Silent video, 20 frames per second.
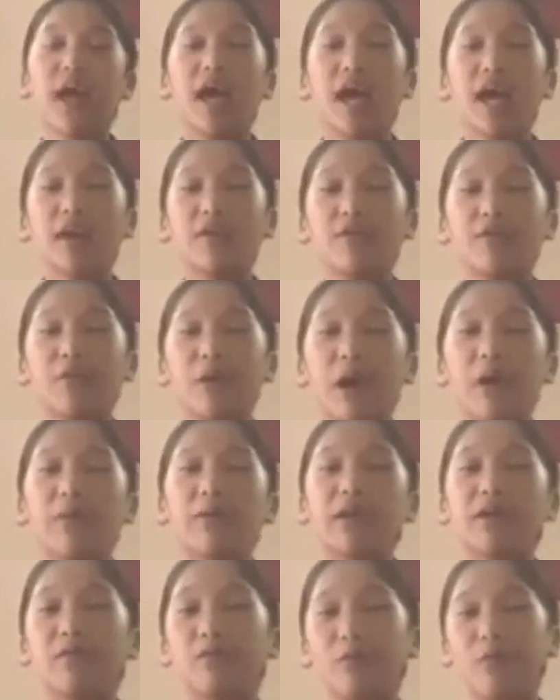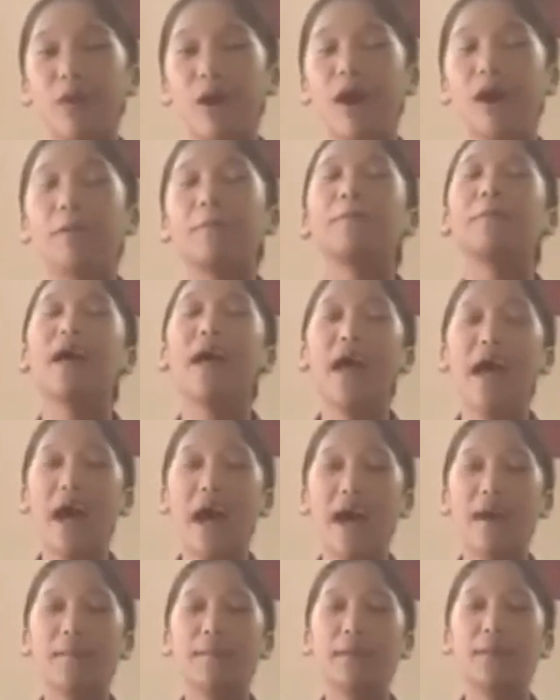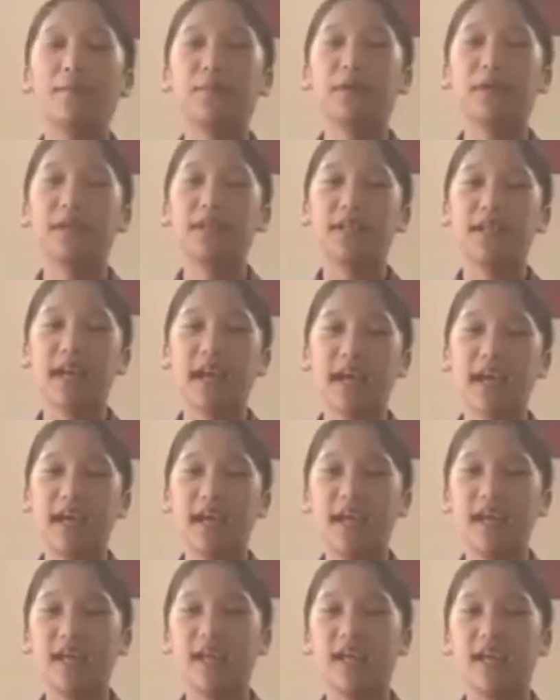a very warm happy birthday.